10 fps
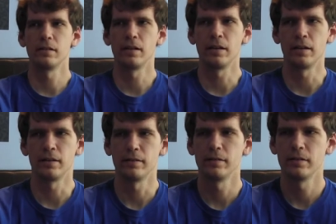
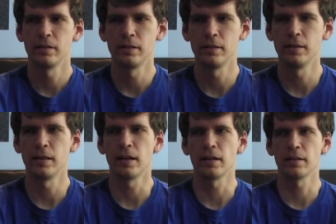uh, the
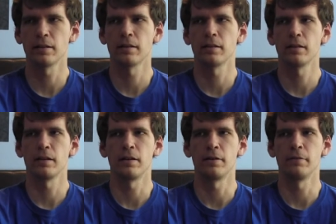deaths
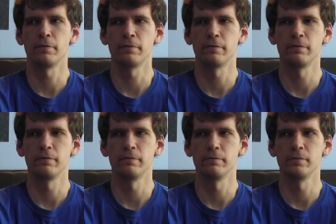of
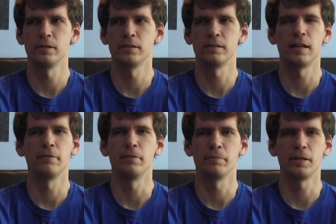
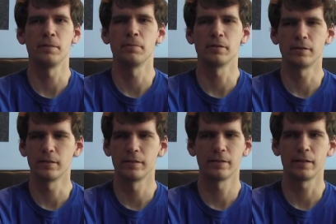seven people
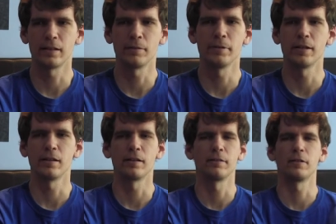at the
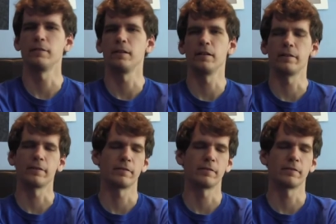beginning of this video.